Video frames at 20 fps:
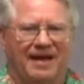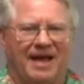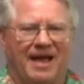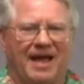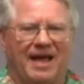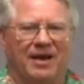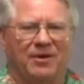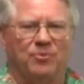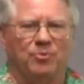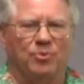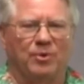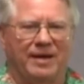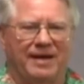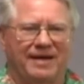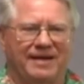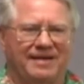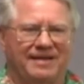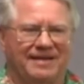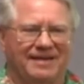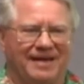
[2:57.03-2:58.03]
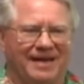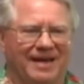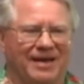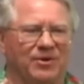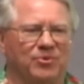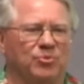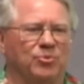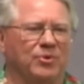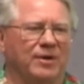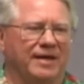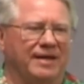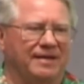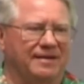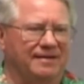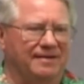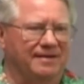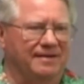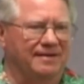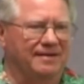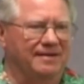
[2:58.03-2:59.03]
And wait and
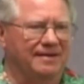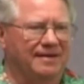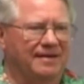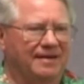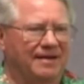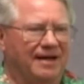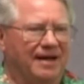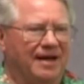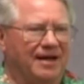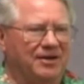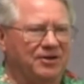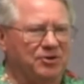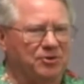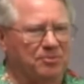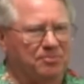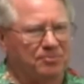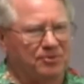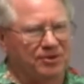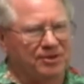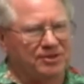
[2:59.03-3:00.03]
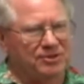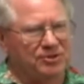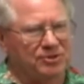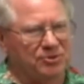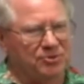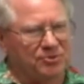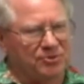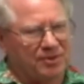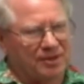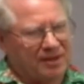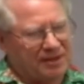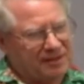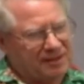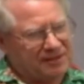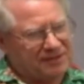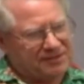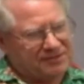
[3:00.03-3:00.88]
wait until pretty soon the little